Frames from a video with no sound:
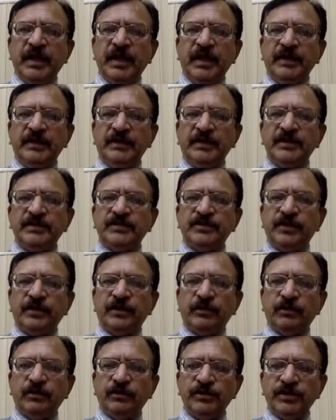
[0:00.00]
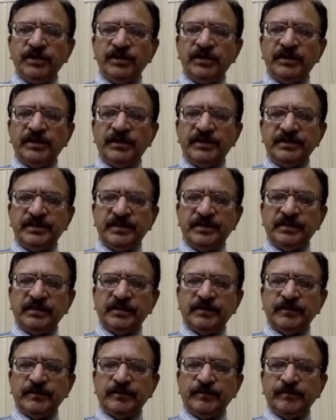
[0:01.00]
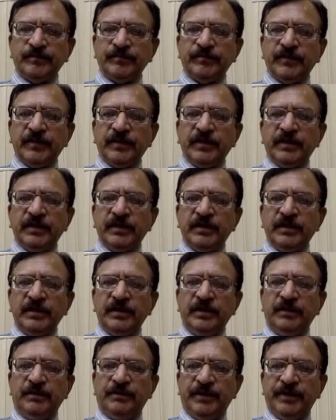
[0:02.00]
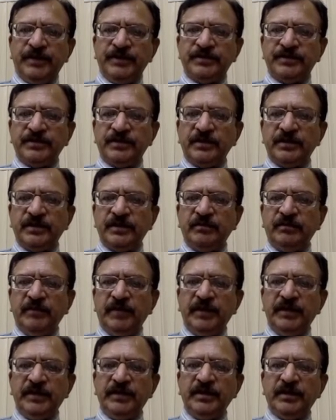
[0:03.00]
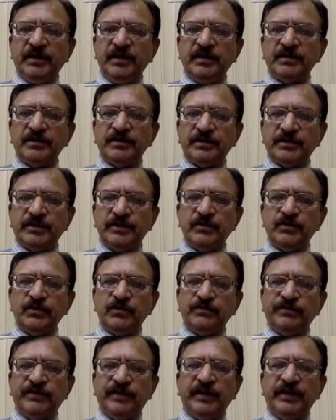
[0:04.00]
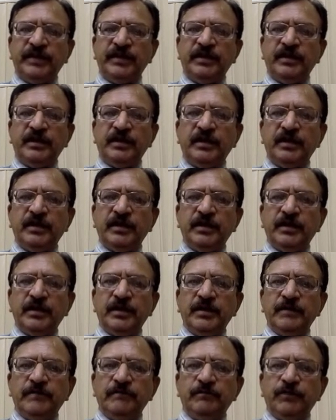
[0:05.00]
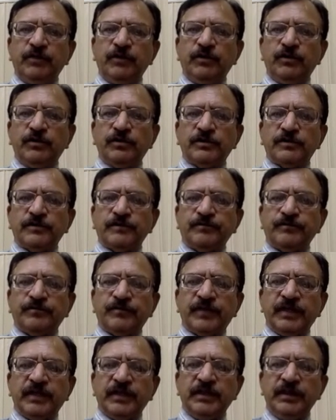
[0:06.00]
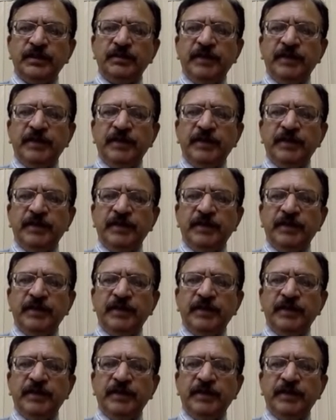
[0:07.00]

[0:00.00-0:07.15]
And then psychological reasons, depression, mania, schizophrenia, because the